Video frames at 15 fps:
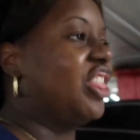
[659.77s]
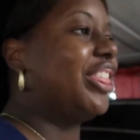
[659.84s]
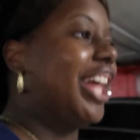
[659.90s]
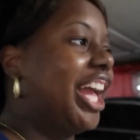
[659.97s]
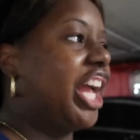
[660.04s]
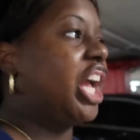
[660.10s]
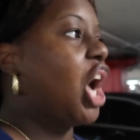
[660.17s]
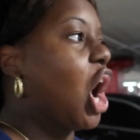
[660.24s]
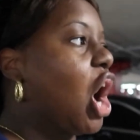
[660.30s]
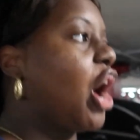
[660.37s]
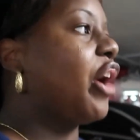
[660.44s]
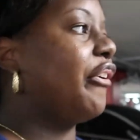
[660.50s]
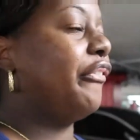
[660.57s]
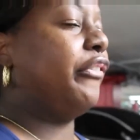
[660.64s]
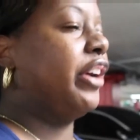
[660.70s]
they
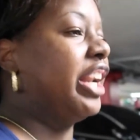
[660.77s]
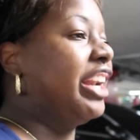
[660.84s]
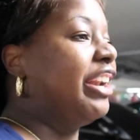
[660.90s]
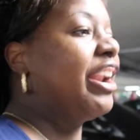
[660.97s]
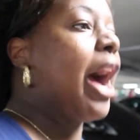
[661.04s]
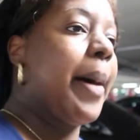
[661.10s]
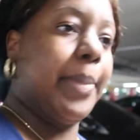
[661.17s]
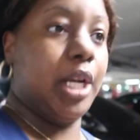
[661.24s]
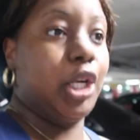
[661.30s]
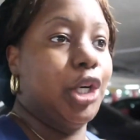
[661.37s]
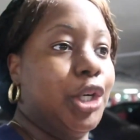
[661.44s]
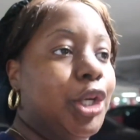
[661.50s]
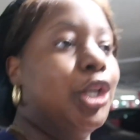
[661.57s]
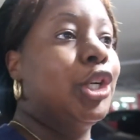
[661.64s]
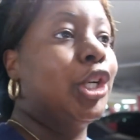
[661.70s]
are phenomenal.